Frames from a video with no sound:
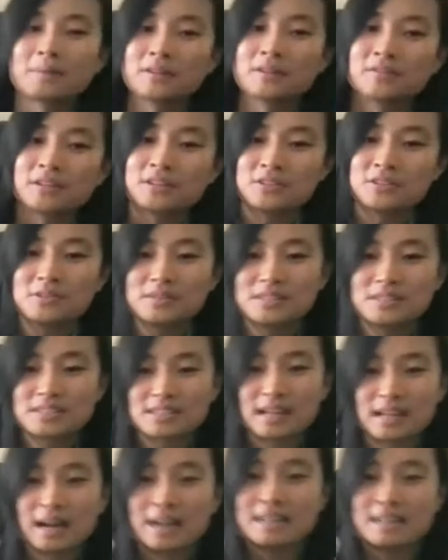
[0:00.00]
if I do
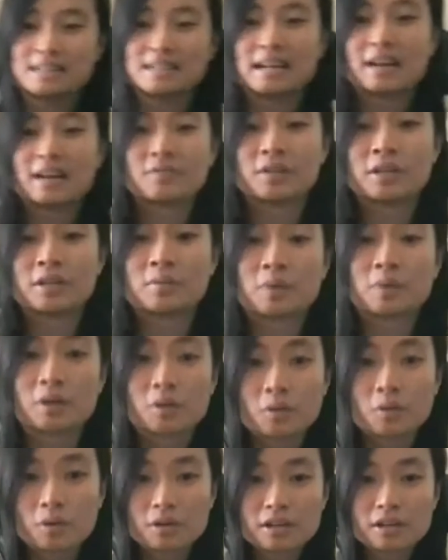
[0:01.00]
this, I did have a
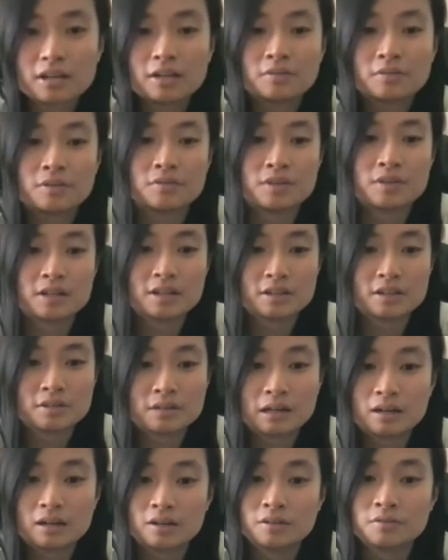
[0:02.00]
recording of a video
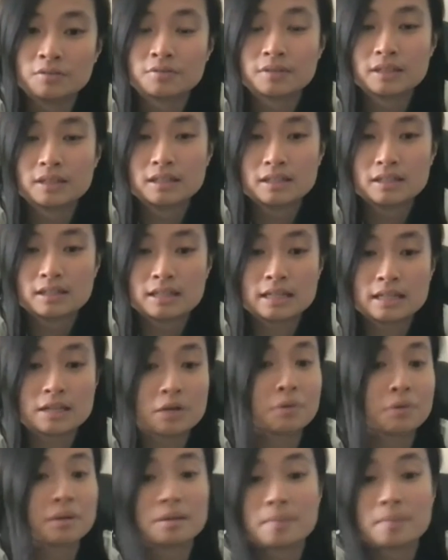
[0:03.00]
of the
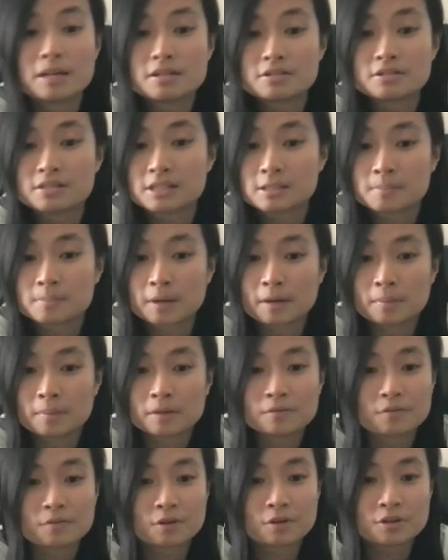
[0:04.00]
Coke and Mentos
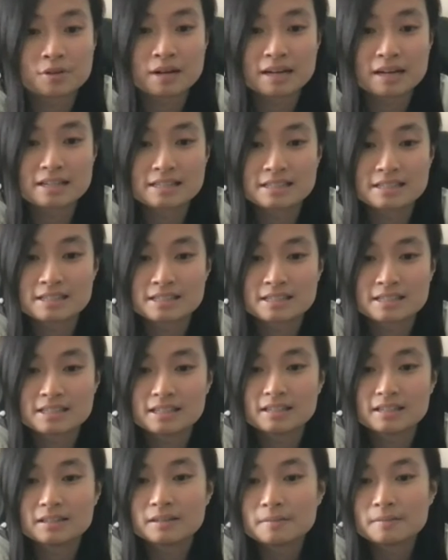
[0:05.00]
experiment for you guys to
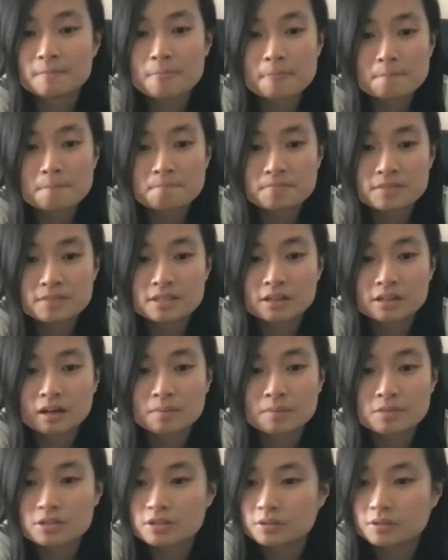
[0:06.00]
see. So
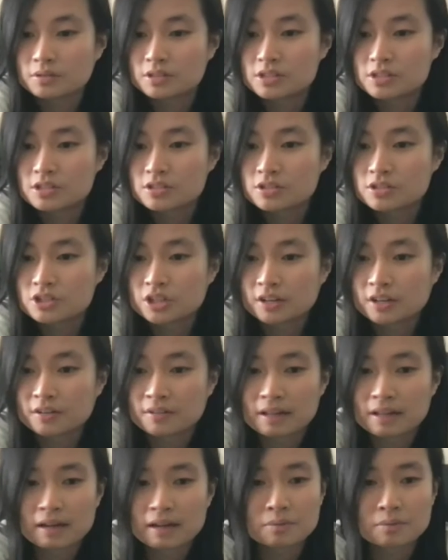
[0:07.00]
I'm just going to share
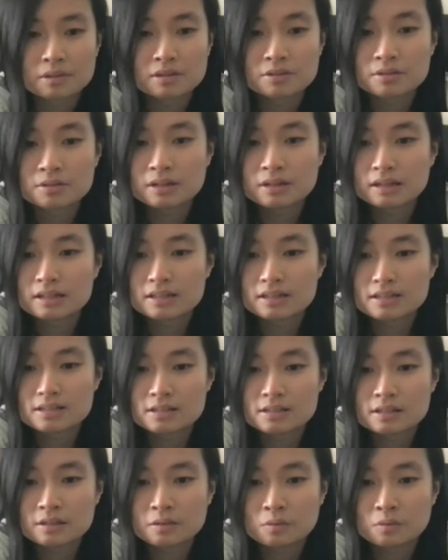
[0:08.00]
that with you
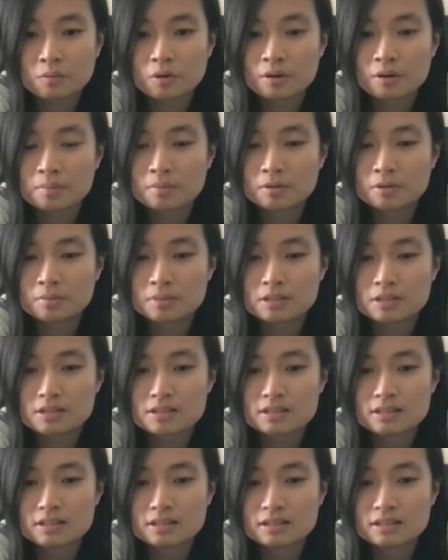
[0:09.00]
guys in one moment.
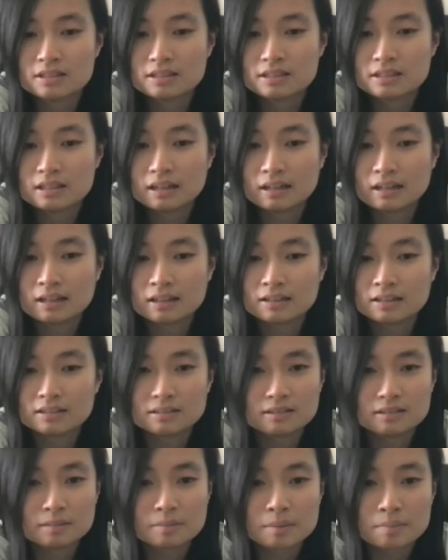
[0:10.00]

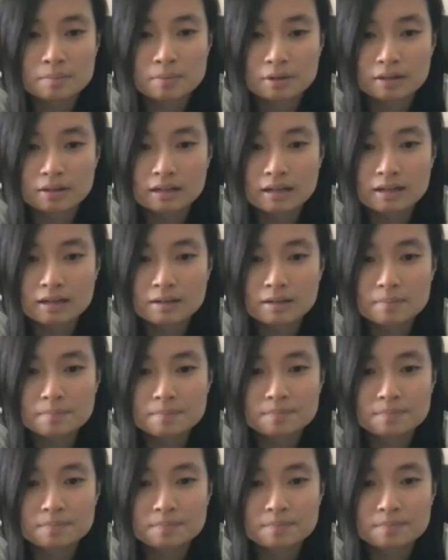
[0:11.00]
Let me bring that up.